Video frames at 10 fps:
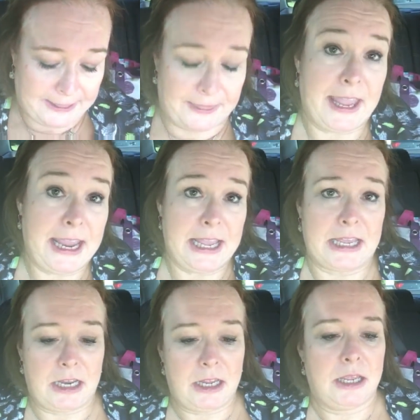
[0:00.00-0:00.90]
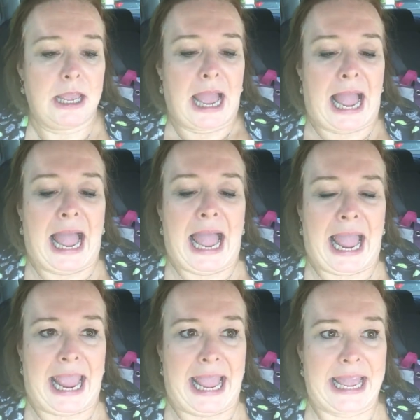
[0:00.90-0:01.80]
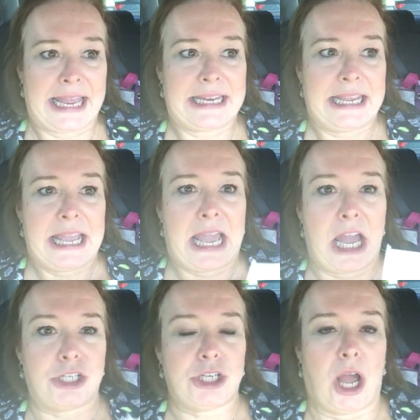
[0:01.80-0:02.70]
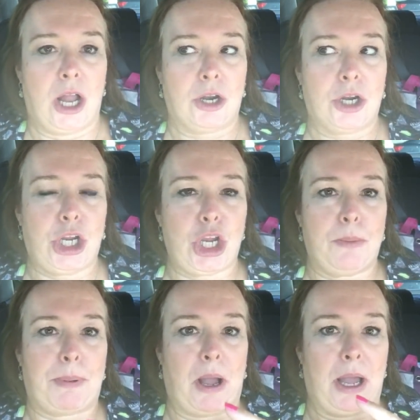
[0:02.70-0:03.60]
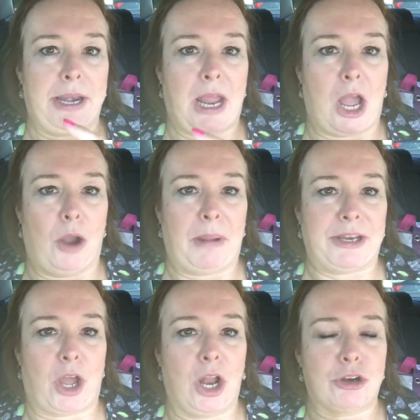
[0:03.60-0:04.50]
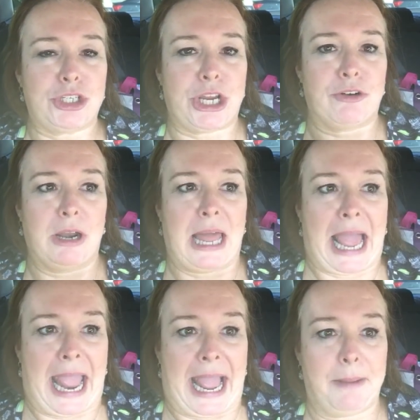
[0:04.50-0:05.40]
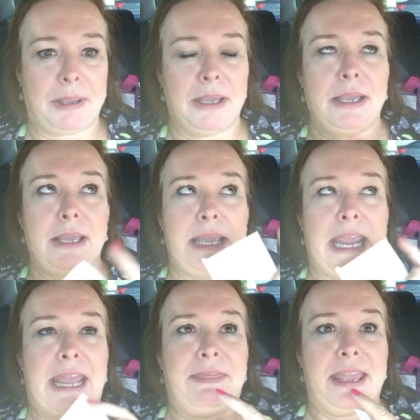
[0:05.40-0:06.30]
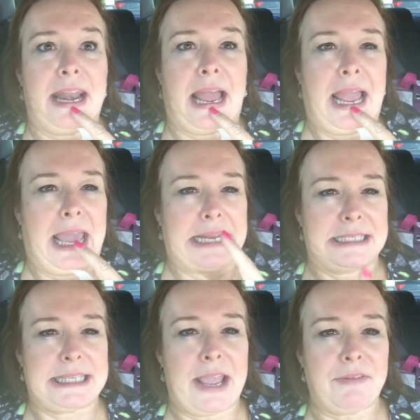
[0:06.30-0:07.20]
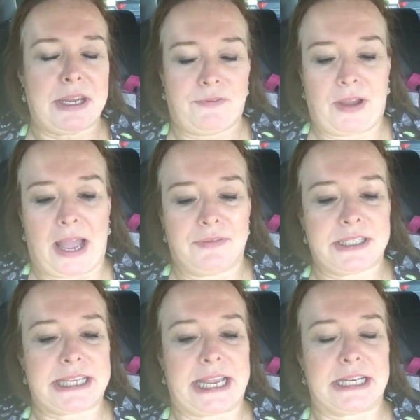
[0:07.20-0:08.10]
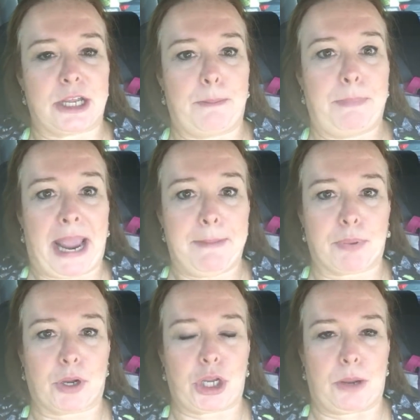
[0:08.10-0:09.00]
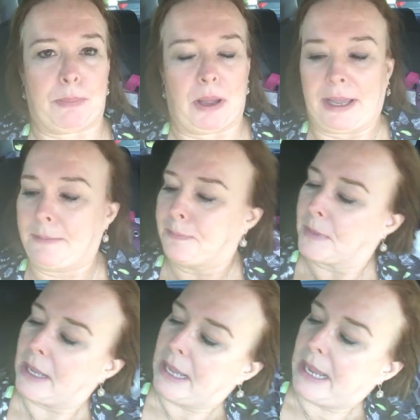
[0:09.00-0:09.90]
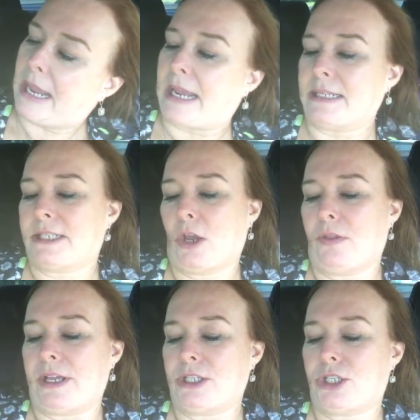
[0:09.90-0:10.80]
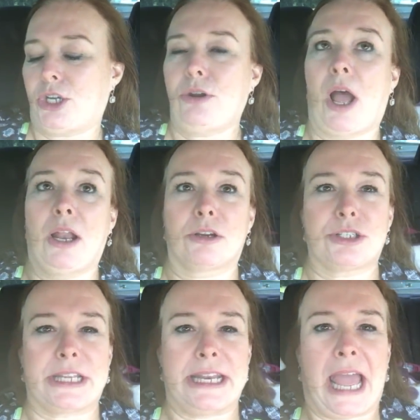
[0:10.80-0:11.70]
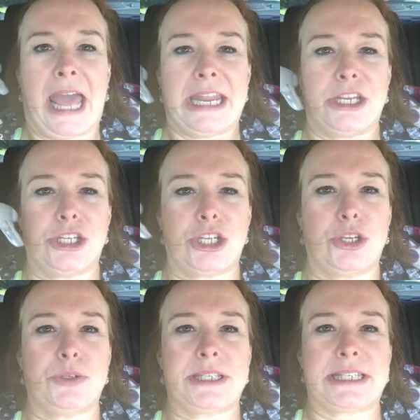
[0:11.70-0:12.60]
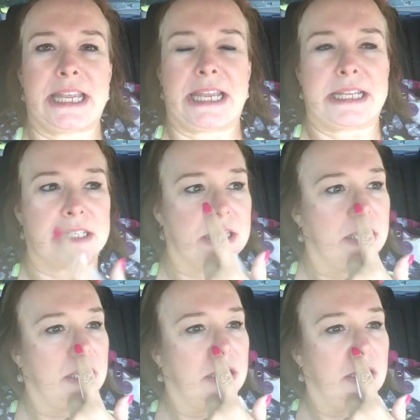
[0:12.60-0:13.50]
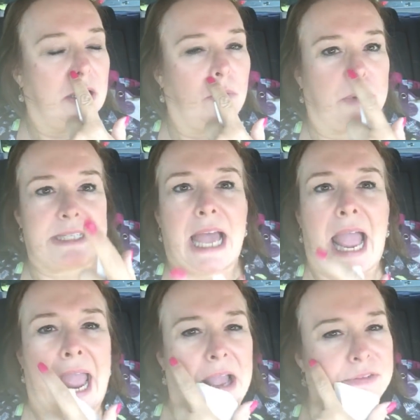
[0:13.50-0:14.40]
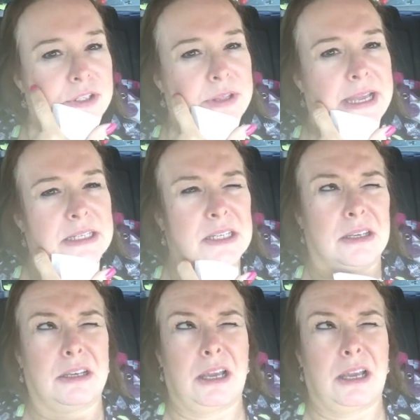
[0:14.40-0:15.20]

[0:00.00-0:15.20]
Then I had a dollar coupon on my Dollar General app, and then I had a 75-cent paper coupon. And so this $2.92 was half, so that's